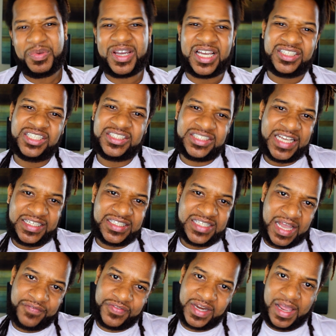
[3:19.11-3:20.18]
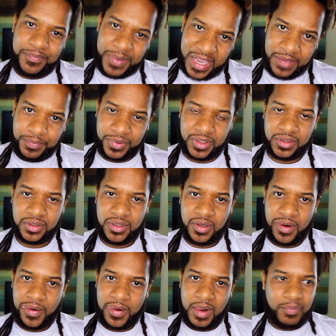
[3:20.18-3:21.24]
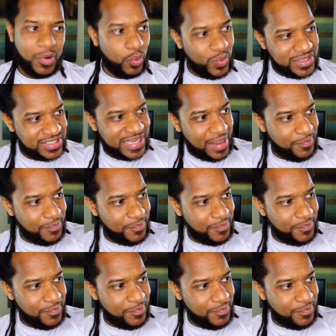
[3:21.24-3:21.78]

Because you're chasing after that paper. But once